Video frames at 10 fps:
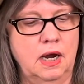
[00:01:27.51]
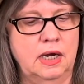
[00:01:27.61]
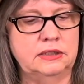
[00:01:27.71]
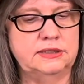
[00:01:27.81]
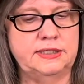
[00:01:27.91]

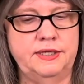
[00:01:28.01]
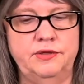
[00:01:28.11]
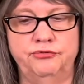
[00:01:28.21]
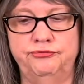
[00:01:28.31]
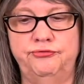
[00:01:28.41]
I see
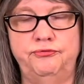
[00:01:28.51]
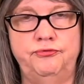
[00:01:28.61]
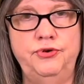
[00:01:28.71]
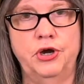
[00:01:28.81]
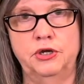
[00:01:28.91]
the
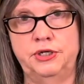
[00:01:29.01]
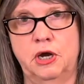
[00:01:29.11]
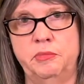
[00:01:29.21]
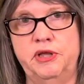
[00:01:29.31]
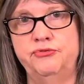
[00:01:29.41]

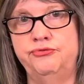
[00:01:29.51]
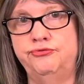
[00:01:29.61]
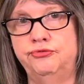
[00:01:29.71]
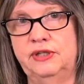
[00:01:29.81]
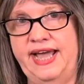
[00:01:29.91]
non-dominant
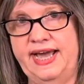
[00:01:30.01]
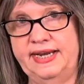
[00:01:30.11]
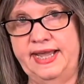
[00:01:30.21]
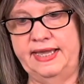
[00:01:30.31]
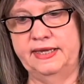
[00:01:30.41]

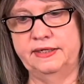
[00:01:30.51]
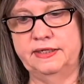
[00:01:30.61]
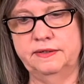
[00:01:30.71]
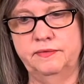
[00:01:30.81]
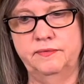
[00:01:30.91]
flat hand,